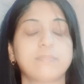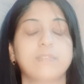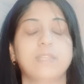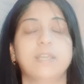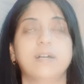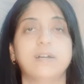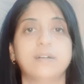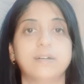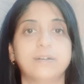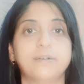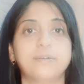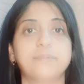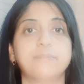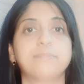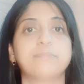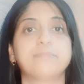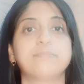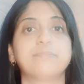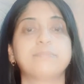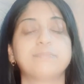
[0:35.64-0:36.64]
um,
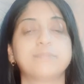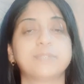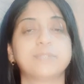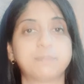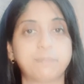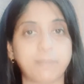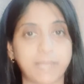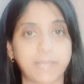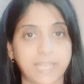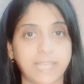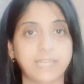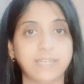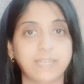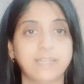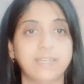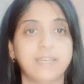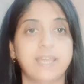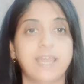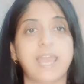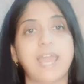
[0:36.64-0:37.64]

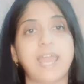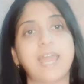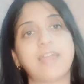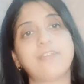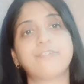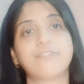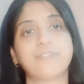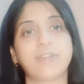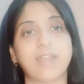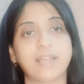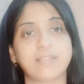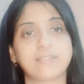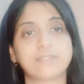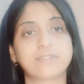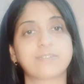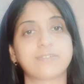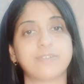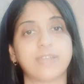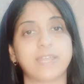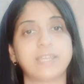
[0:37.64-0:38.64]
Spain and
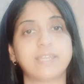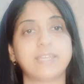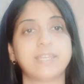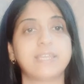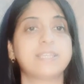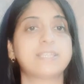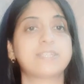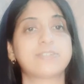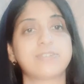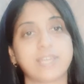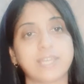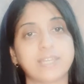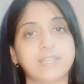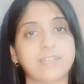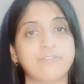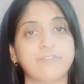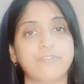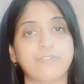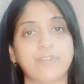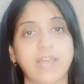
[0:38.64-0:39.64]
France, right? He stayed
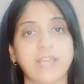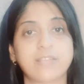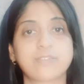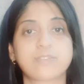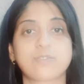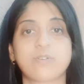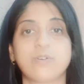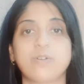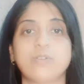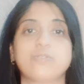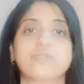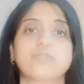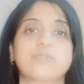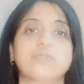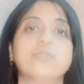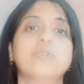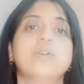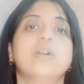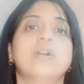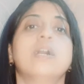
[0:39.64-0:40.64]
in France
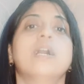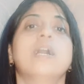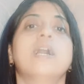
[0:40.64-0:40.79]
also.